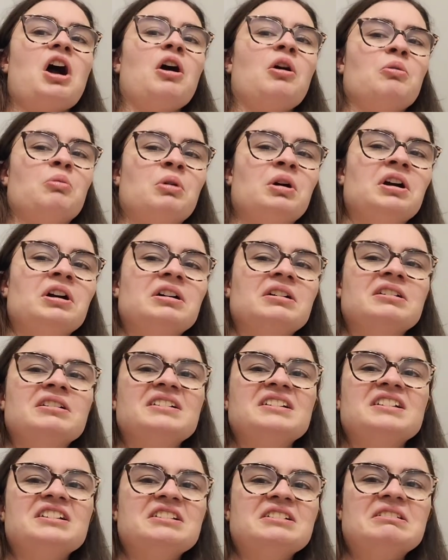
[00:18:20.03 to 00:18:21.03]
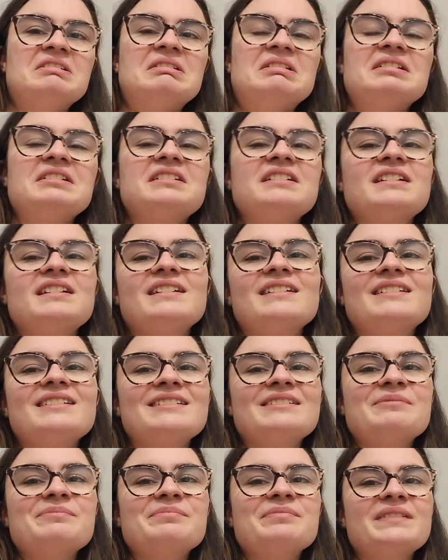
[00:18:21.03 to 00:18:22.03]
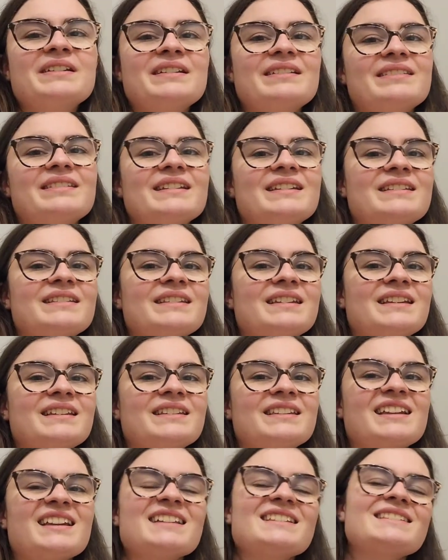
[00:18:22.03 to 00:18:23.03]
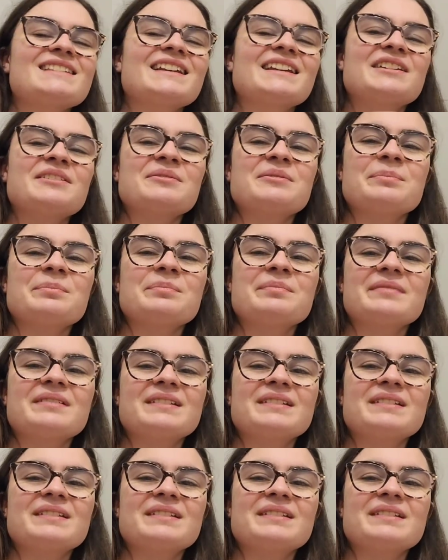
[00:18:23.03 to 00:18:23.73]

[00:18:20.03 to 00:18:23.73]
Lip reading: and it like